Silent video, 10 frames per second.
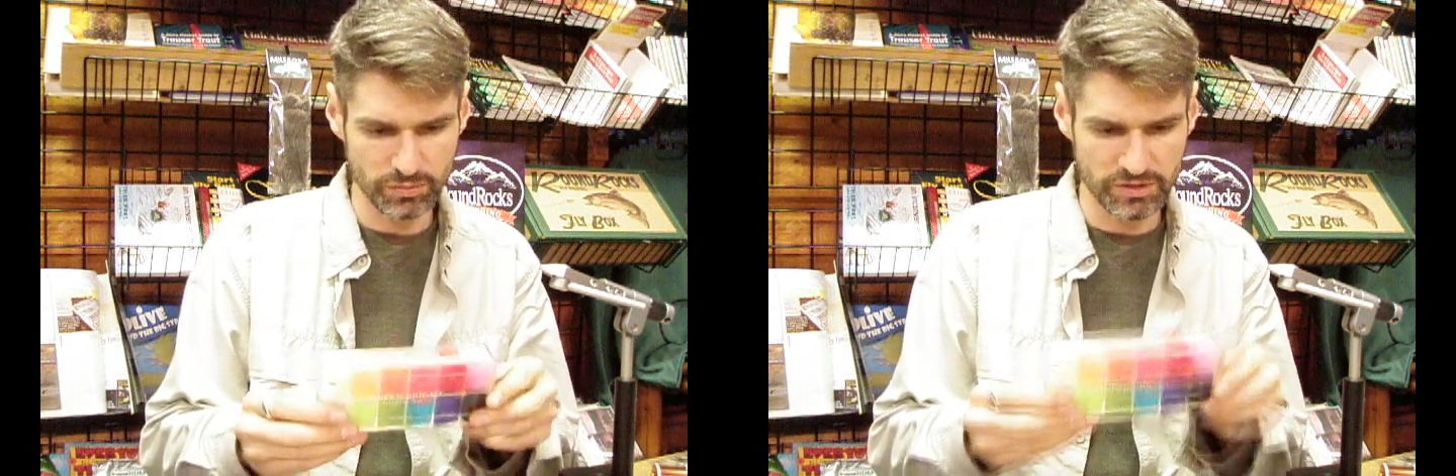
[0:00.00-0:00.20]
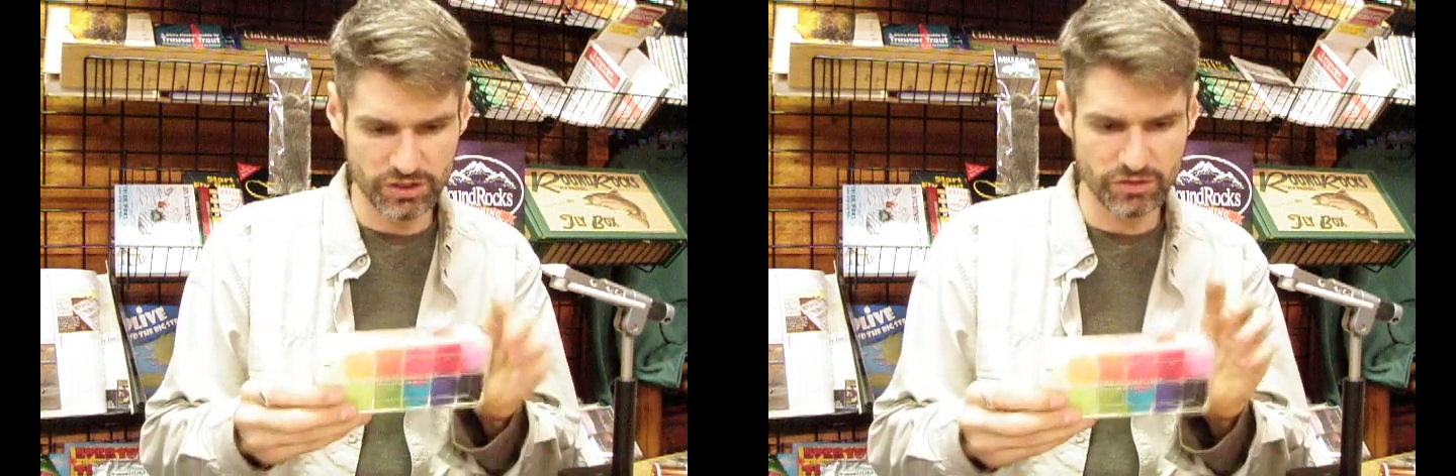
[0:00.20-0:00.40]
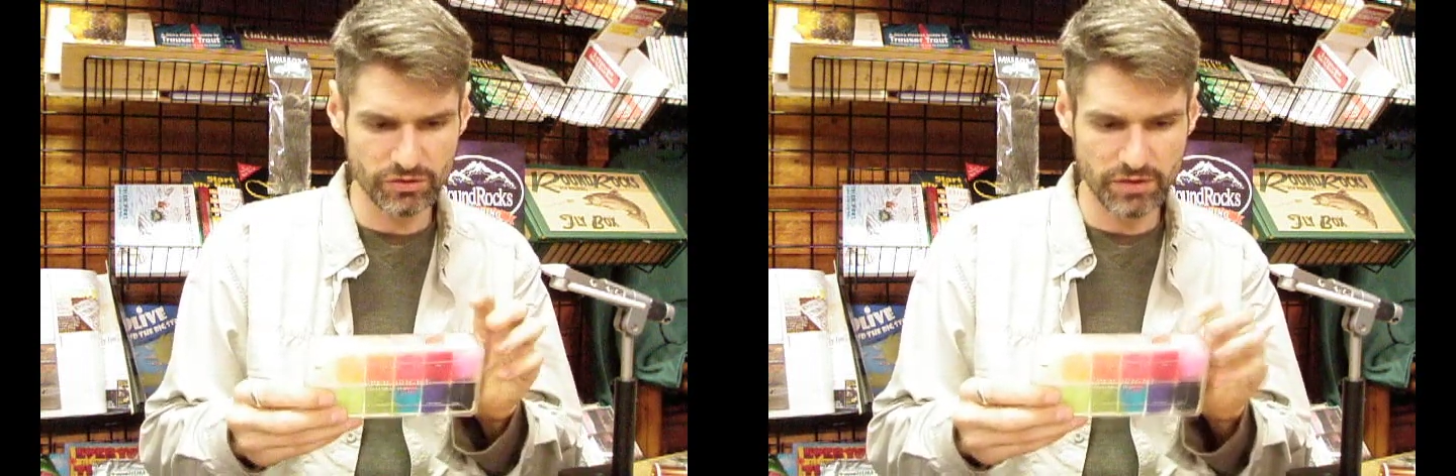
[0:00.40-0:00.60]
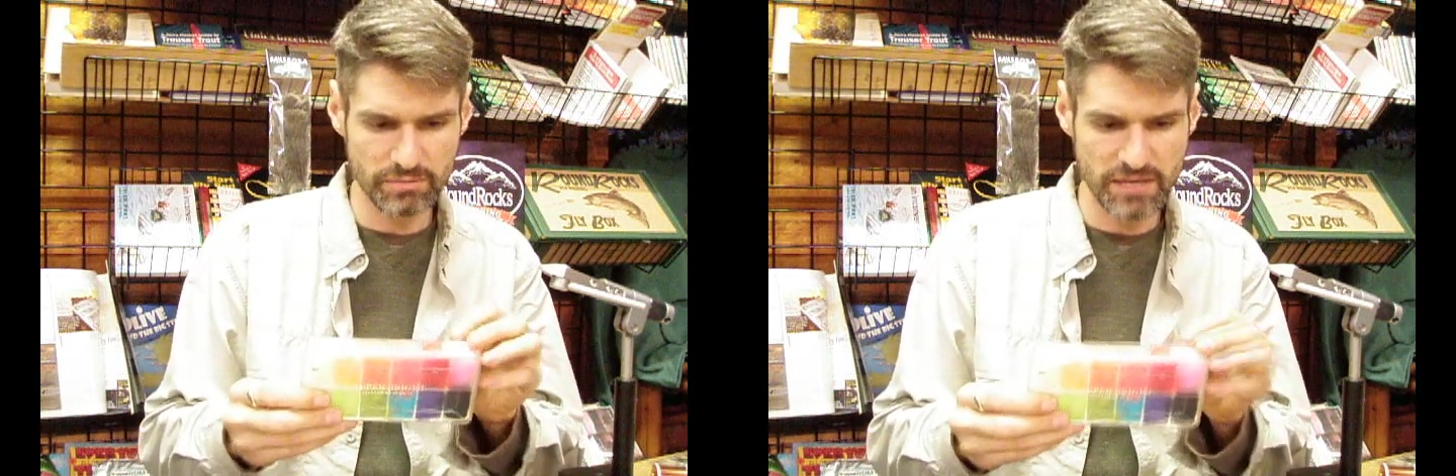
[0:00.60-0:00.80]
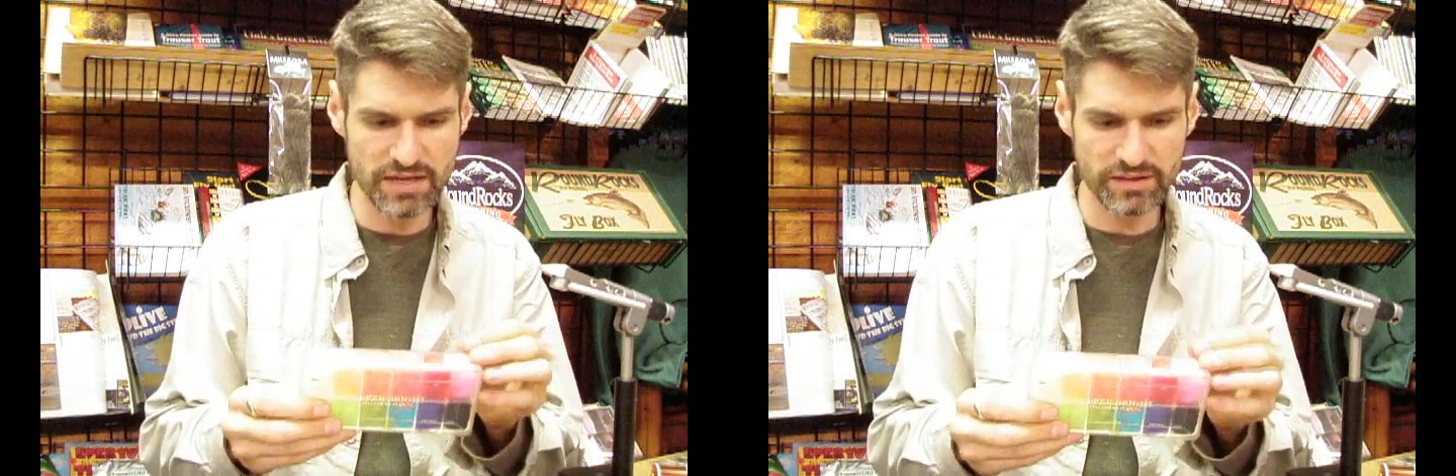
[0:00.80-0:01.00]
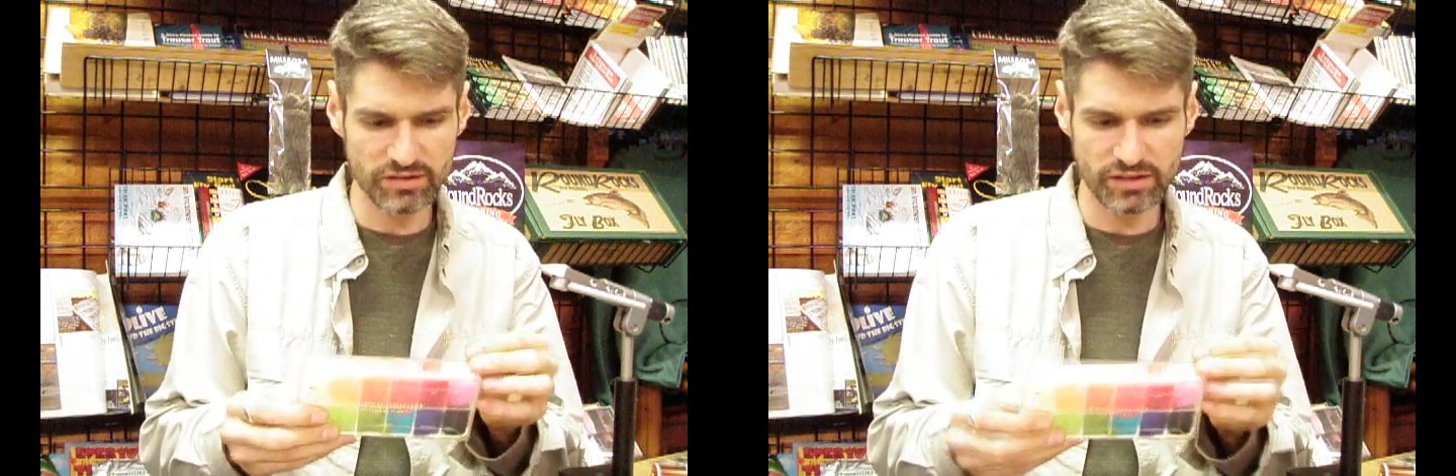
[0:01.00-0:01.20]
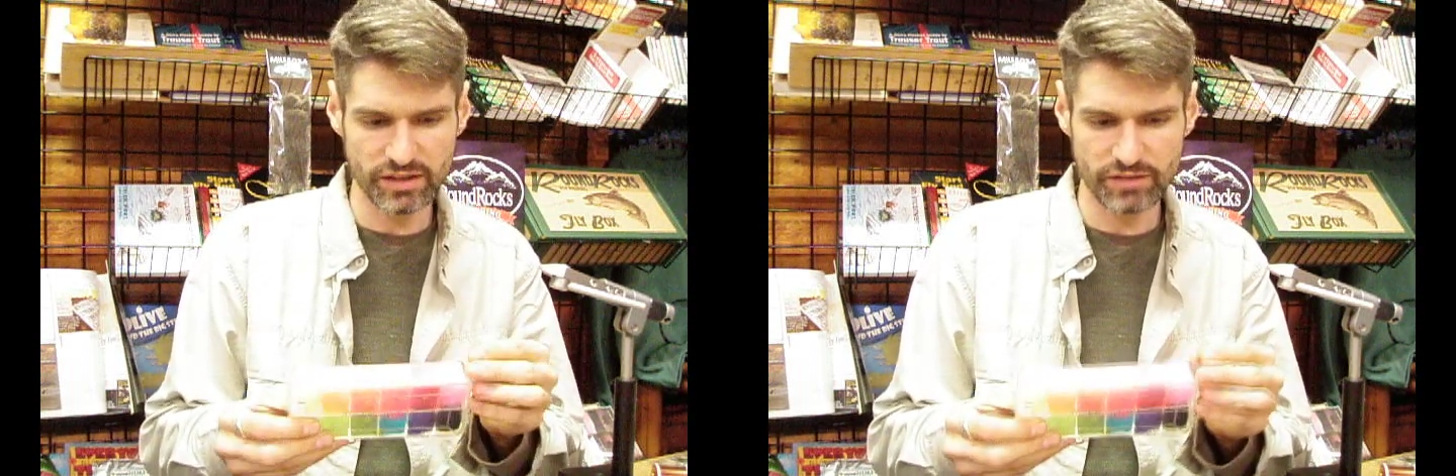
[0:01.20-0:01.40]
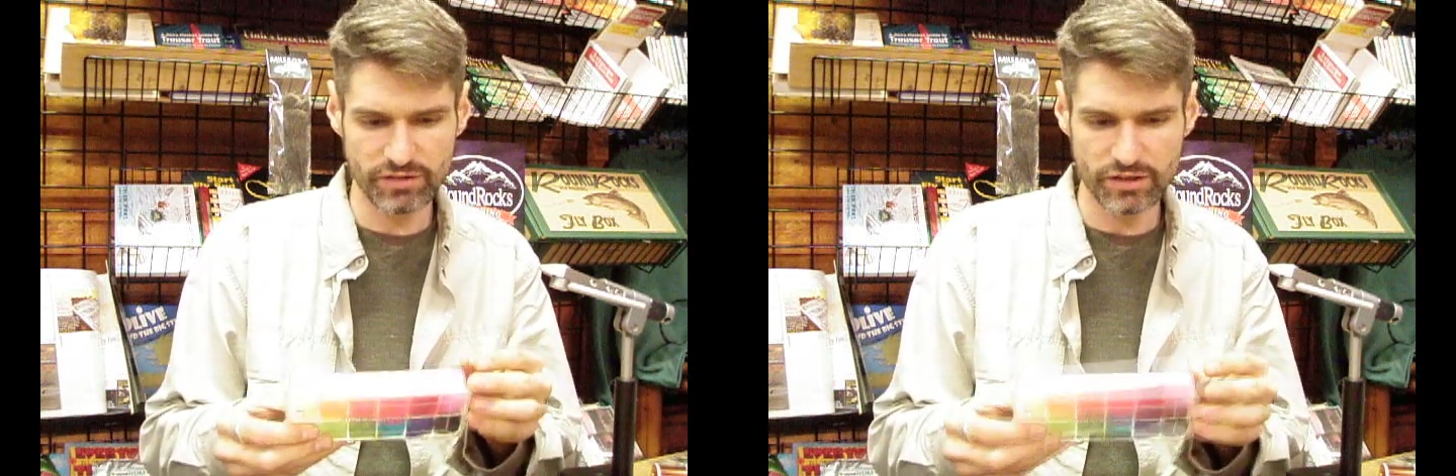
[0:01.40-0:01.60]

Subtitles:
The material they make this out of,